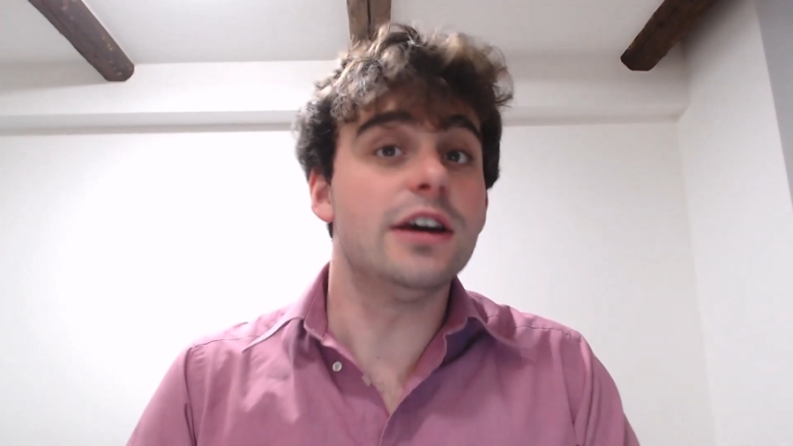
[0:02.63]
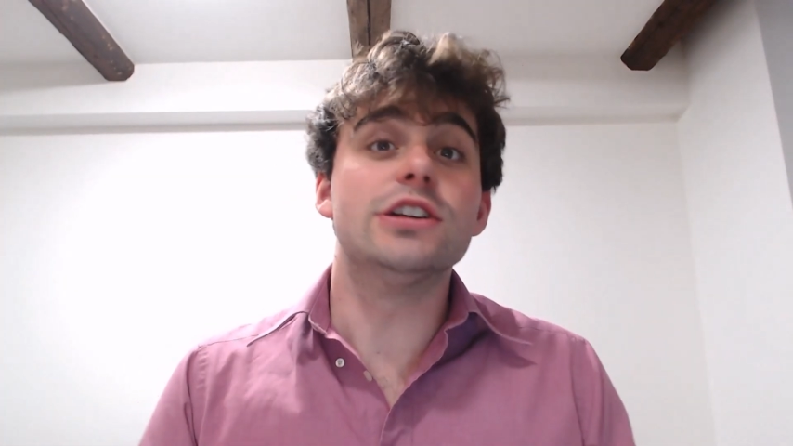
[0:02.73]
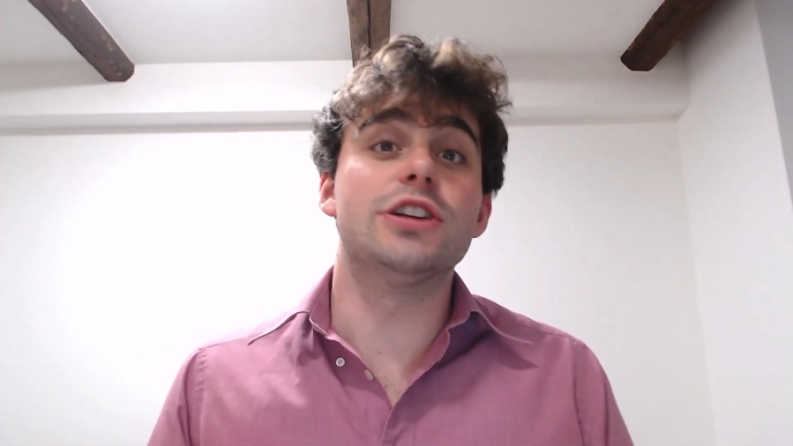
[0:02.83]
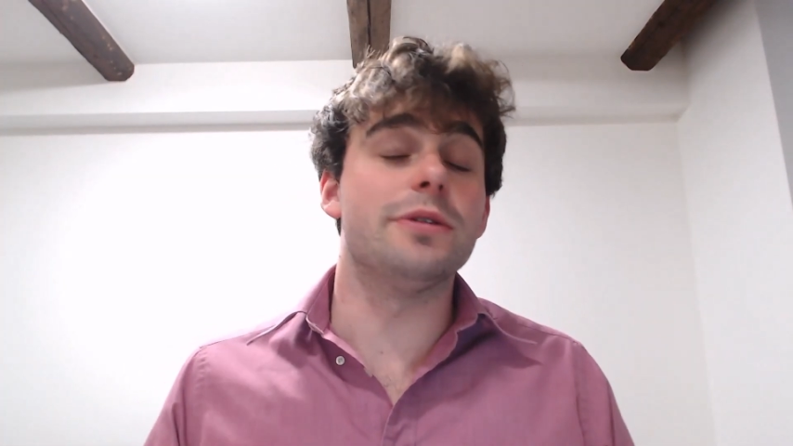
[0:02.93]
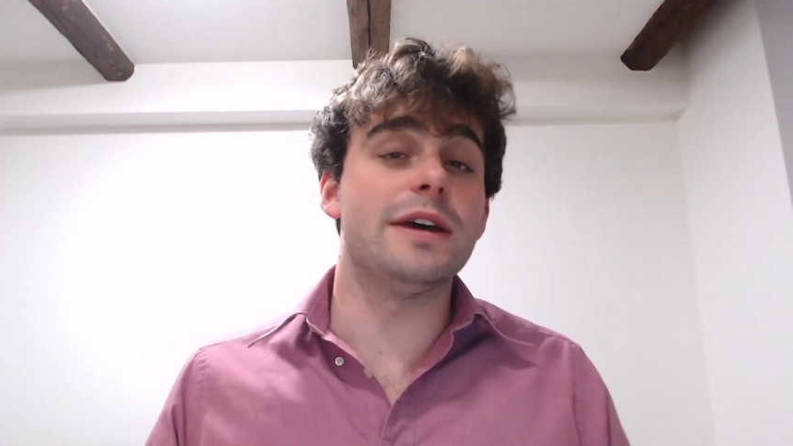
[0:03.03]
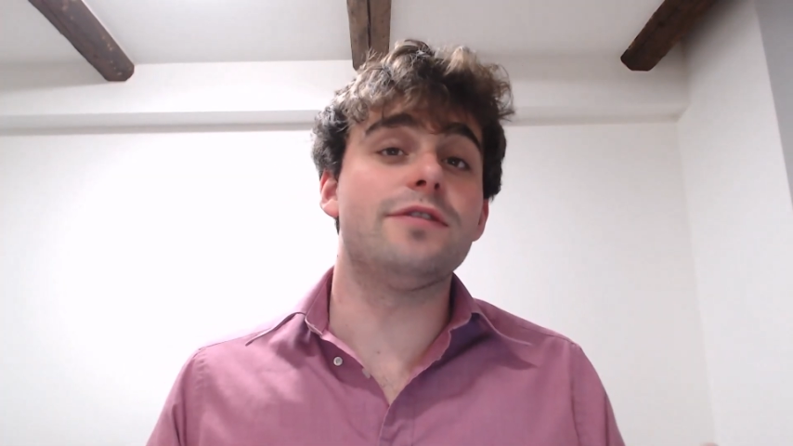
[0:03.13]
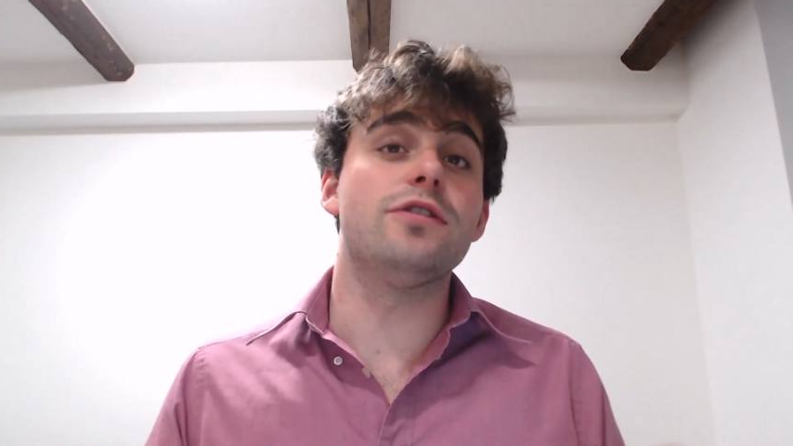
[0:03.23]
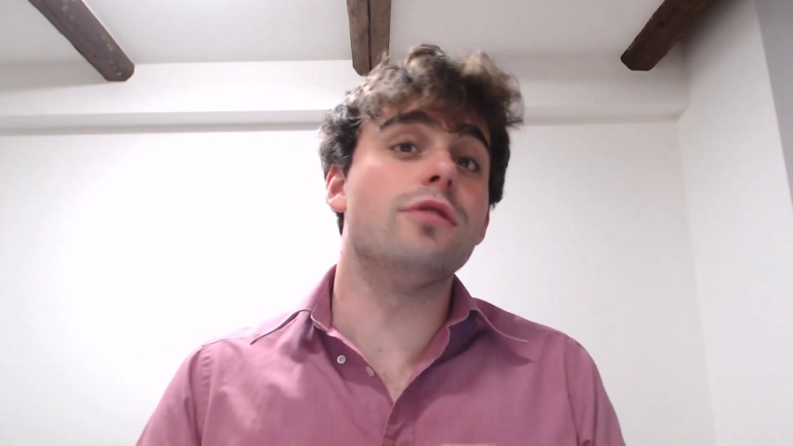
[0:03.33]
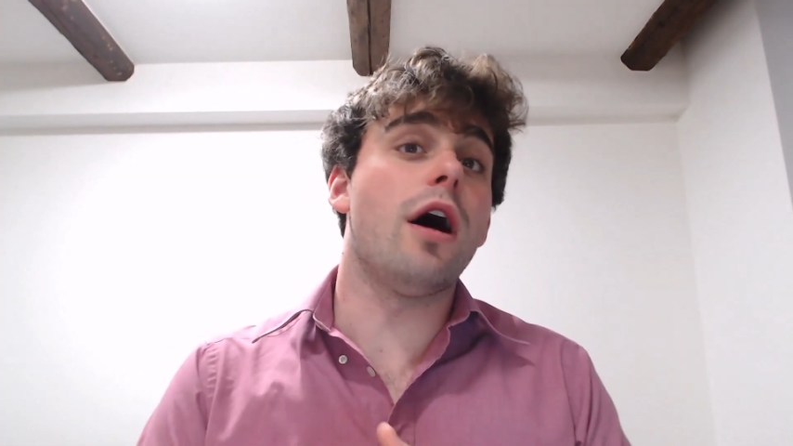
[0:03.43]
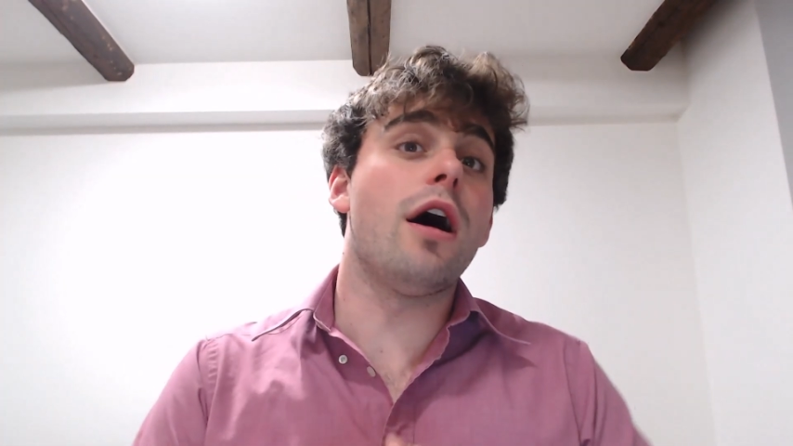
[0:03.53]
so if
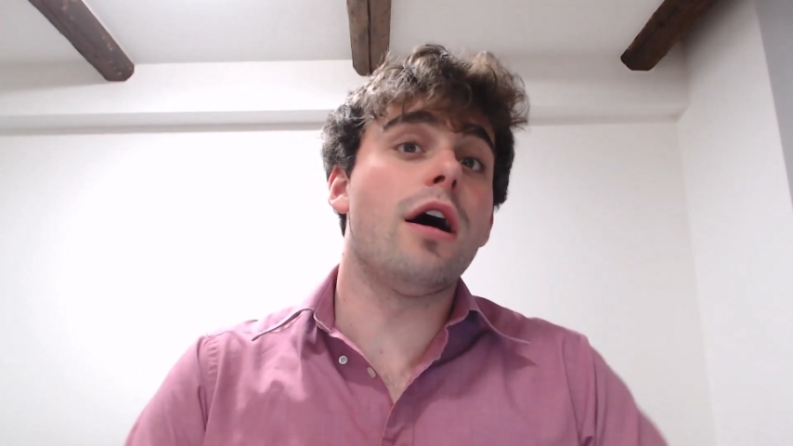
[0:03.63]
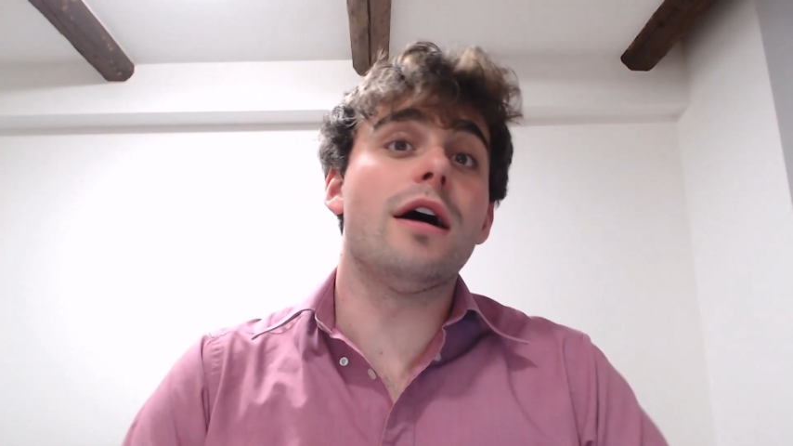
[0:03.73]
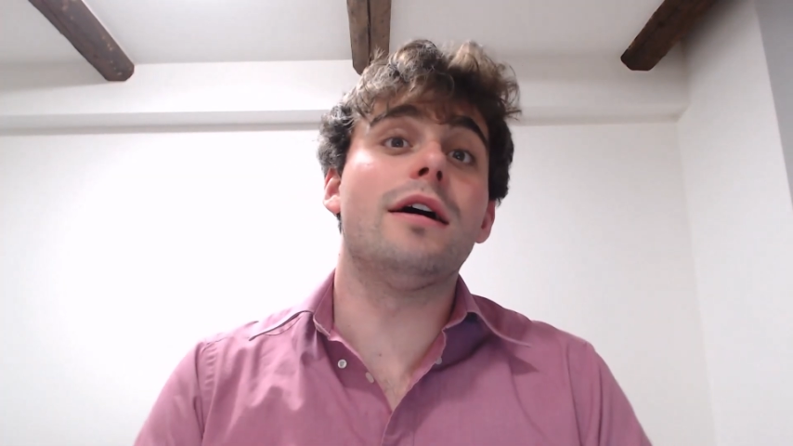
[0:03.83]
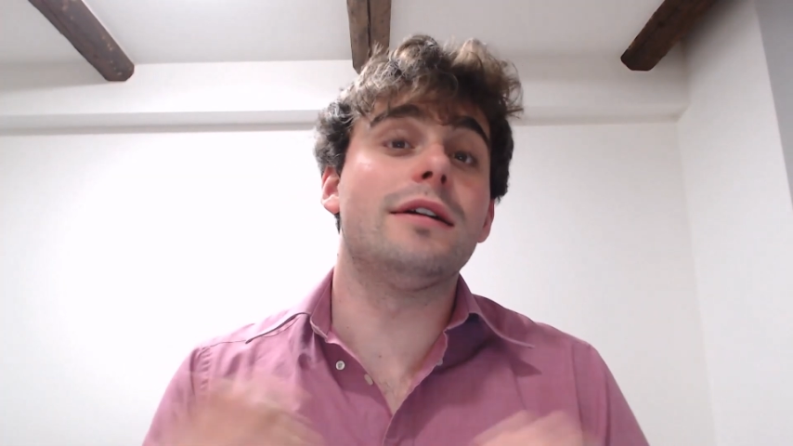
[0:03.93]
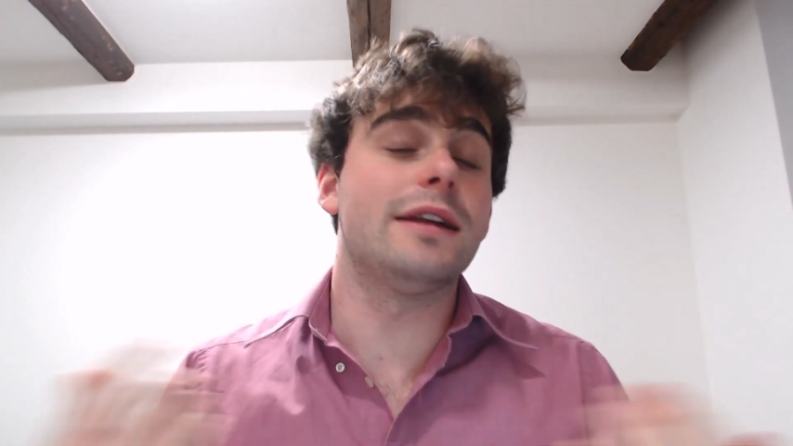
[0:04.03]
you are an